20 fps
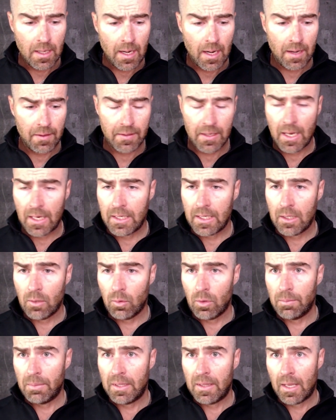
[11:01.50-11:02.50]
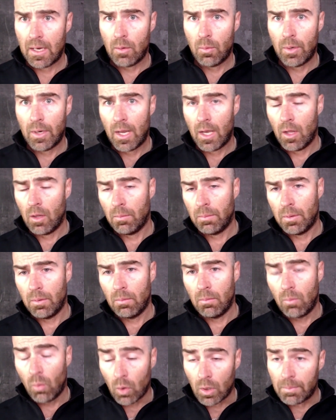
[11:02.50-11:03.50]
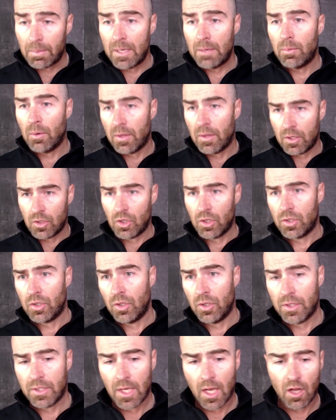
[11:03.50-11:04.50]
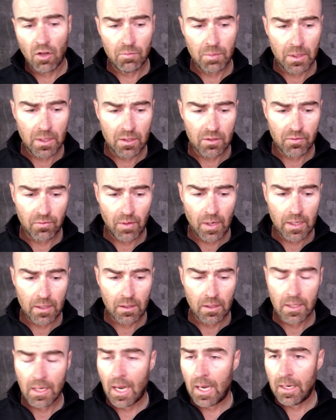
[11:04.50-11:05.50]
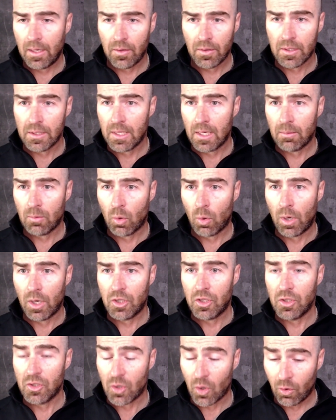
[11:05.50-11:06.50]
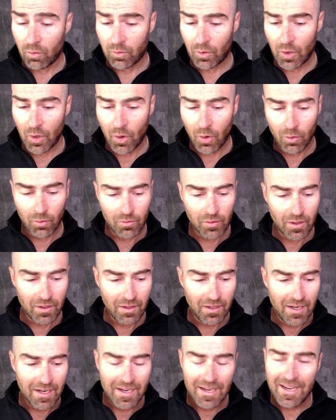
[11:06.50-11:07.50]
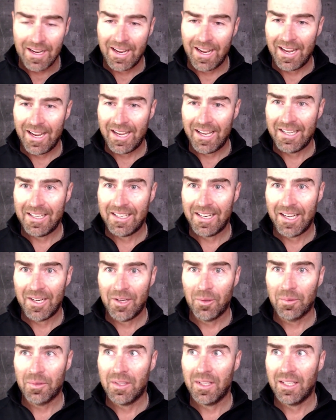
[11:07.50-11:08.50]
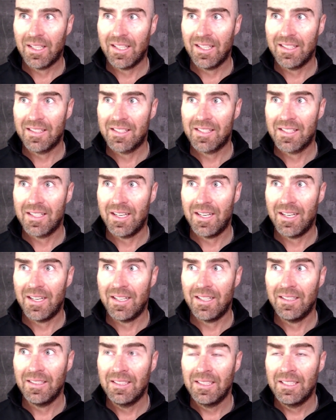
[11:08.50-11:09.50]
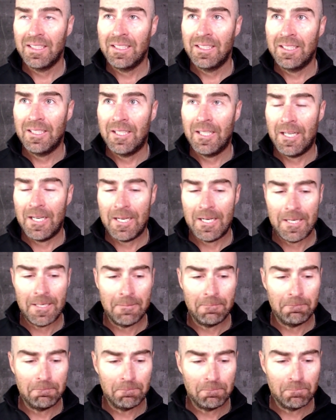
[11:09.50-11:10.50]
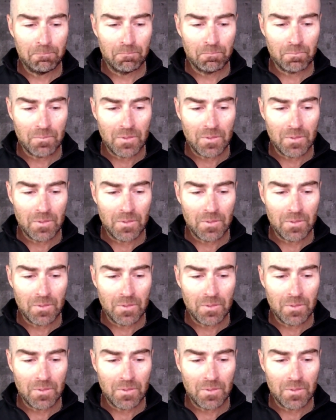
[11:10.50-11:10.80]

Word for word: And the idea would be that it would help more people than just yourself, because frankly, I hear the same questions over and over, and I don't think it's, uh, um,